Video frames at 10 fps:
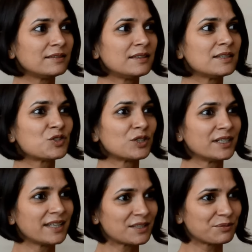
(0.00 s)
This
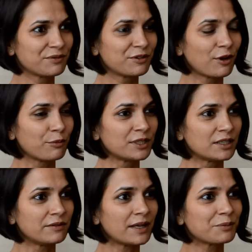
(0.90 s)
journey has been phenomenal.
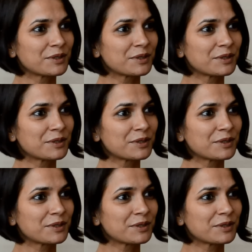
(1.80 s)
Why?